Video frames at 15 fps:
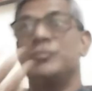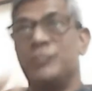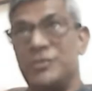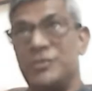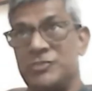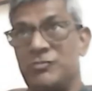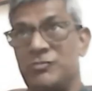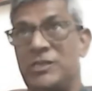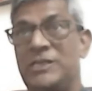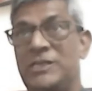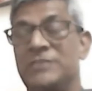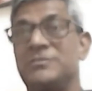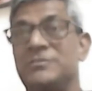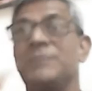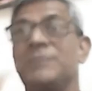with which you
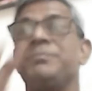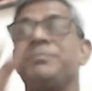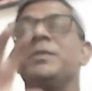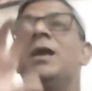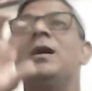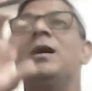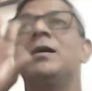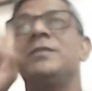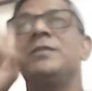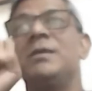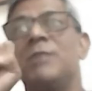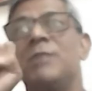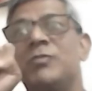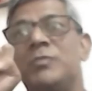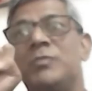release, the
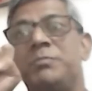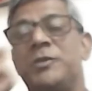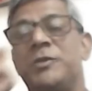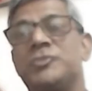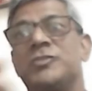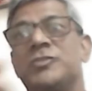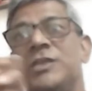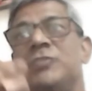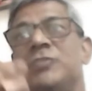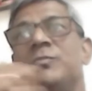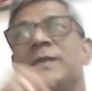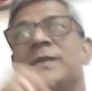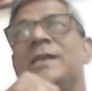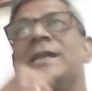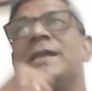amount of pressure that
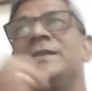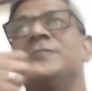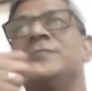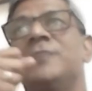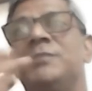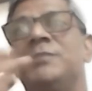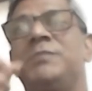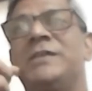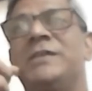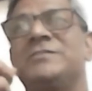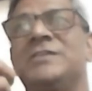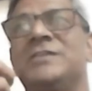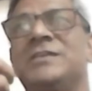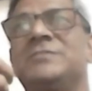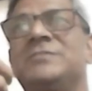you build at different
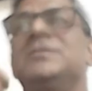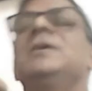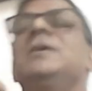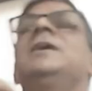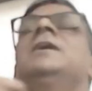places,